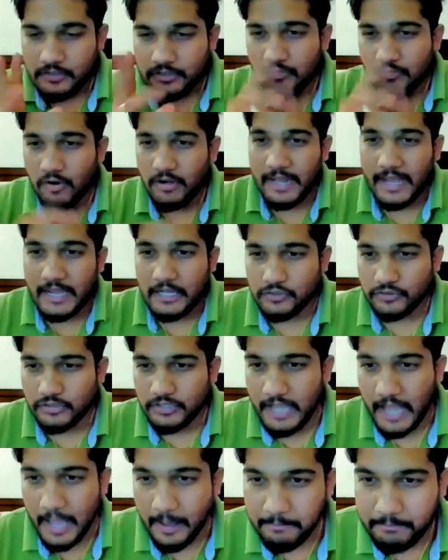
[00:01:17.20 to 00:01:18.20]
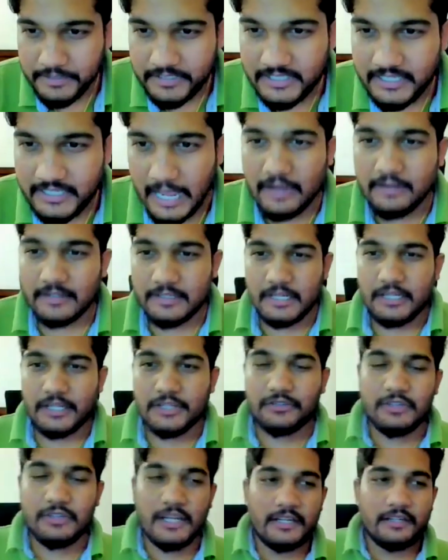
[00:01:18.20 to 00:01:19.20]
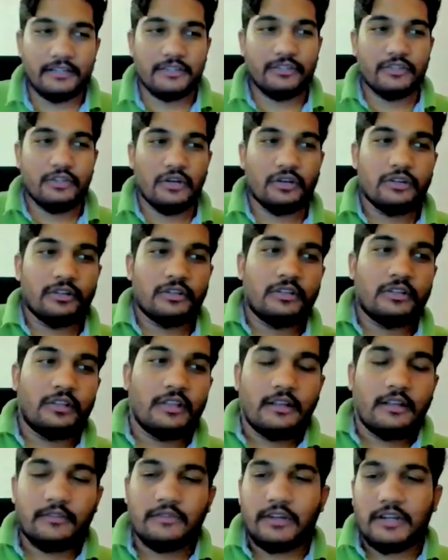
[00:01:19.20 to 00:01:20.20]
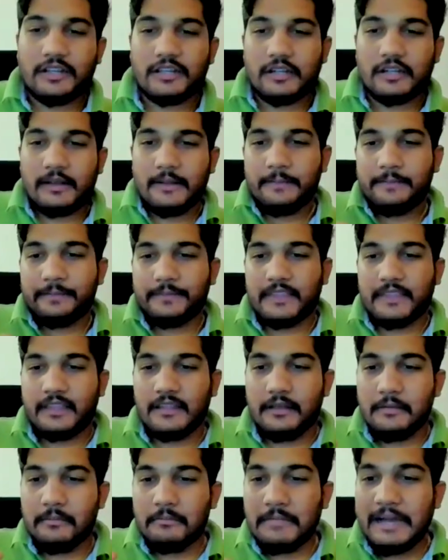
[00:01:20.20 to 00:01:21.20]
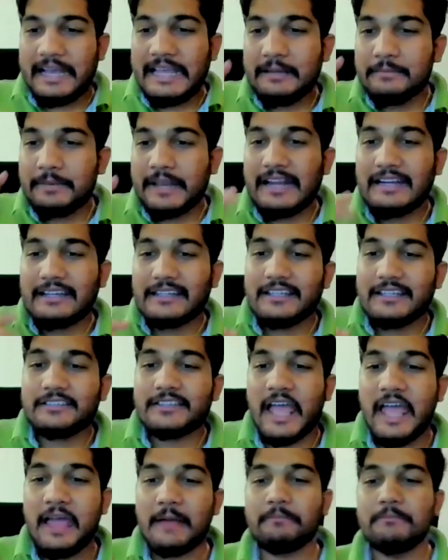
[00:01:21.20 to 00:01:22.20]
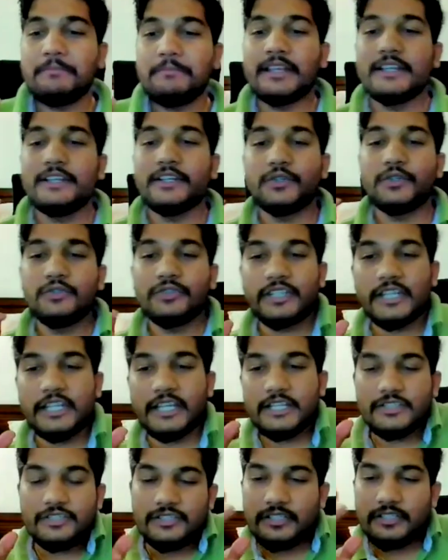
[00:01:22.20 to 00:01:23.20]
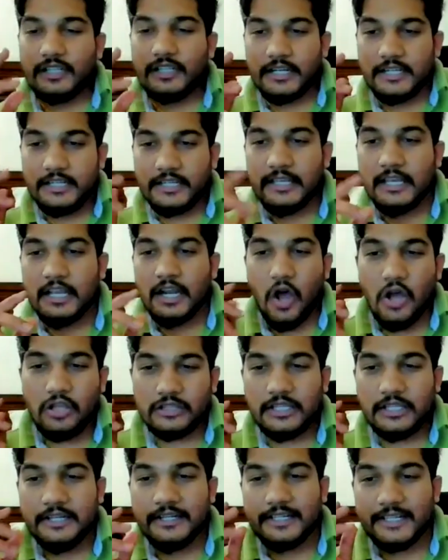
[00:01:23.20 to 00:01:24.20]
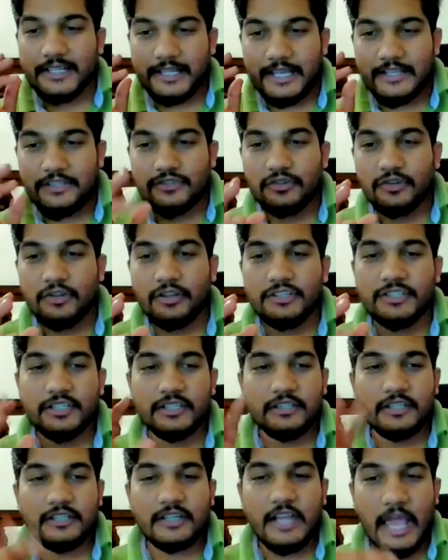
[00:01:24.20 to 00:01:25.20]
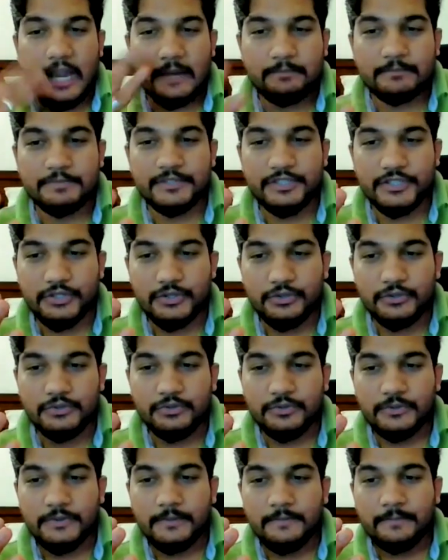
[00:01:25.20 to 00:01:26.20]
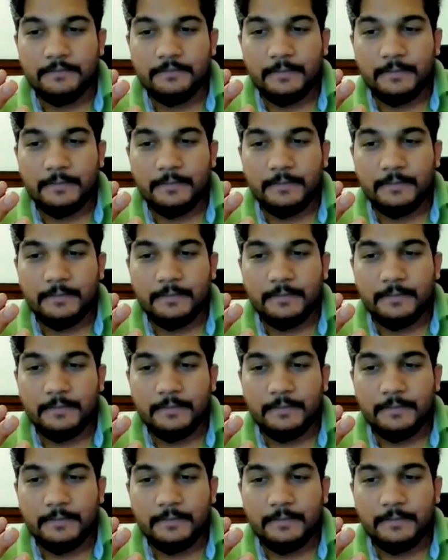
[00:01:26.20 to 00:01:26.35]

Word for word: So what actually happens, I'll tell you. And you know what? My practice have been to teach the real authentic astrology that helps you